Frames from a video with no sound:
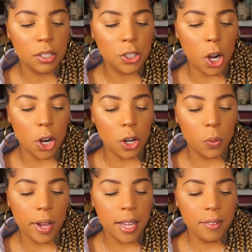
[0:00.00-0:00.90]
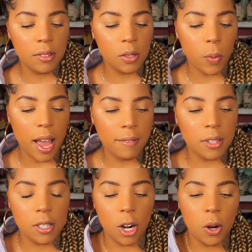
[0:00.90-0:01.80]
darker waves,
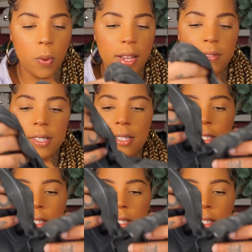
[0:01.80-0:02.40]
wabs, darker waves.